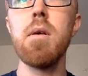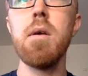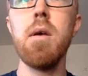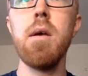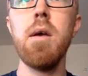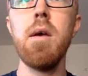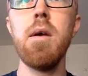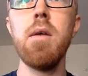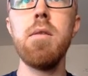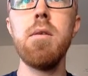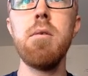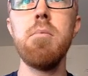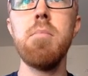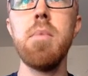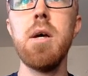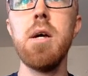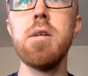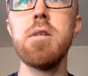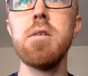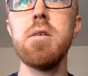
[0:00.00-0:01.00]
And the
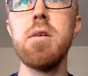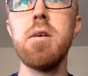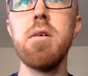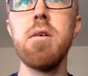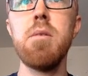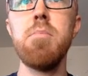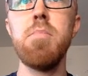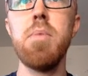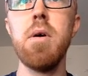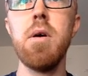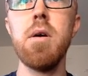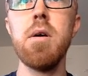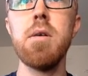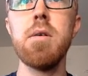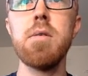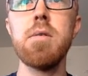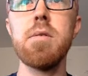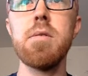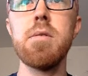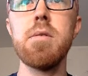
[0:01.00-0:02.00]
imaginary
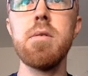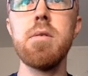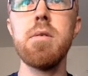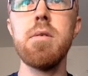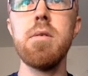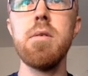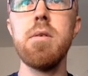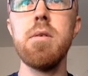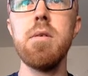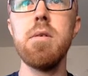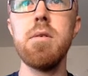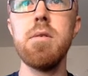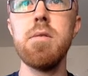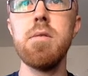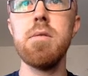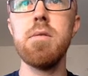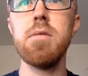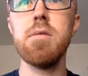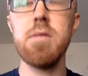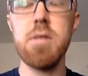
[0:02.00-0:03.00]
part is
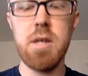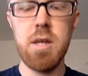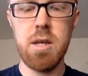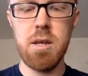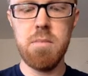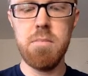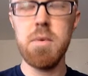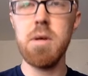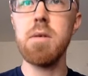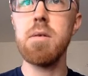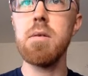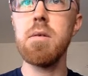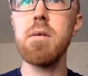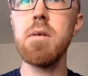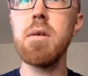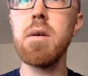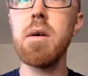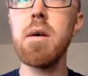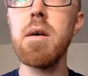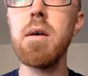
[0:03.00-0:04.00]
the same
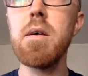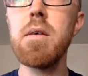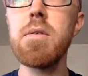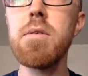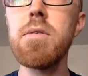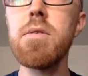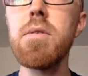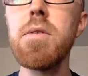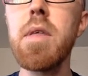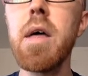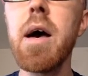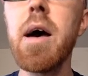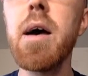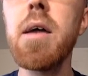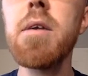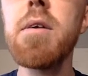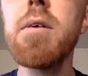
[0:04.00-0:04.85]
as that.